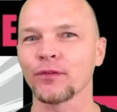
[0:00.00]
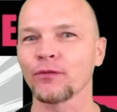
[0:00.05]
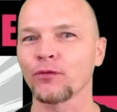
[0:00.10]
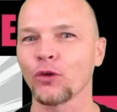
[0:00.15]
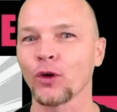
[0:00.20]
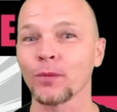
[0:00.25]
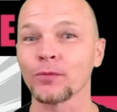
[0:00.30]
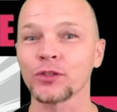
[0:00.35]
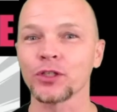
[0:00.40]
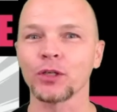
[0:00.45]

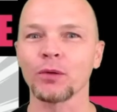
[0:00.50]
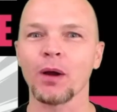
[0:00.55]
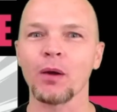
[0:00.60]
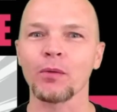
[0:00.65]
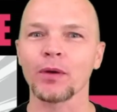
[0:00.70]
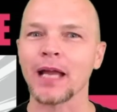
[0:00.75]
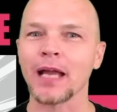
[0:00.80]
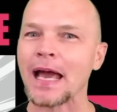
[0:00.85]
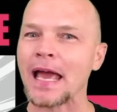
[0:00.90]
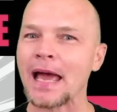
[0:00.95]
forms. You know what?
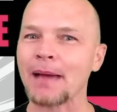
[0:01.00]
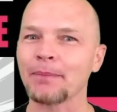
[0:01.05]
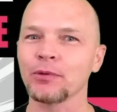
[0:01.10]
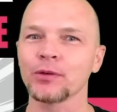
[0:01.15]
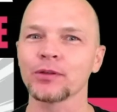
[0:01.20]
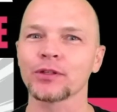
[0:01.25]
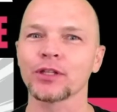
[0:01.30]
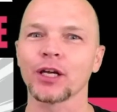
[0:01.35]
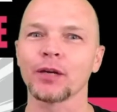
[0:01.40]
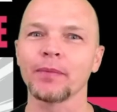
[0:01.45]
We're not happy
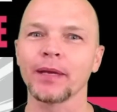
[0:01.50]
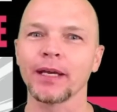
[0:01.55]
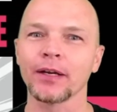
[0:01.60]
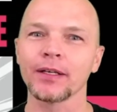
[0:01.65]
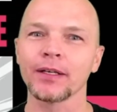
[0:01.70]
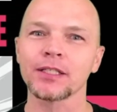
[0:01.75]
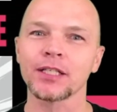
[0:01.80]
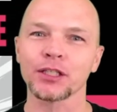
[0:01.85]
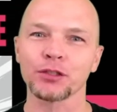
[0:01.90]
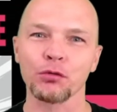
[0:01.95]
with our
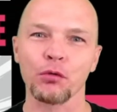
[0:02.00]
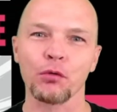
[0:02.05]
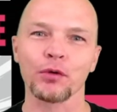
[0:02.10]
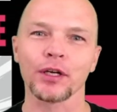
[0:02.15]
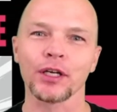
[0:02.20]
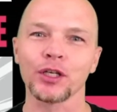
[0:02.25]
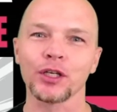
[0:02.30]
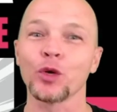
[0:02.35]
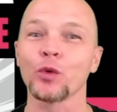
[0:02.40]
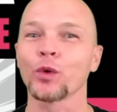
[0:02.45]
marriage. Guess what we're
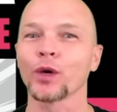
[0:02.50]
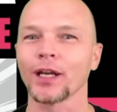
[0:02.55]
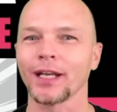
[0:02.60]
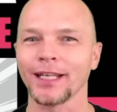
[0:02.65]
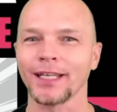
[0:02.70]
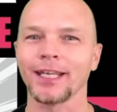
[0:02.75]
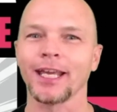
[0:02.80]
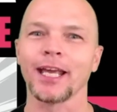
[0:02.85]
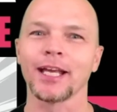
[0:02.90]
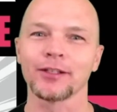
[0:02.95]
going to do? We're going to
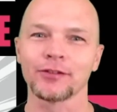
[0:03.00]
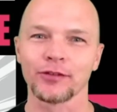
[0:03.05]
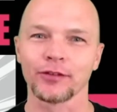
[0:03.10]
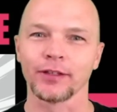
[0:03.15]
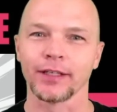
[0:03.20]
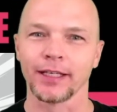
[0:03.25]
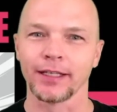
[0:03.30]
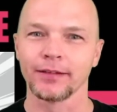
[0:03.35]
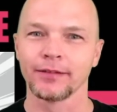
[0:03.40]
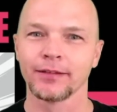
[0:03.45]

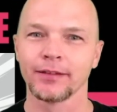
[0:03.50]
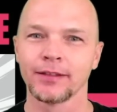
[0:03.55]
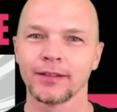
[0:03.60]
cancel it.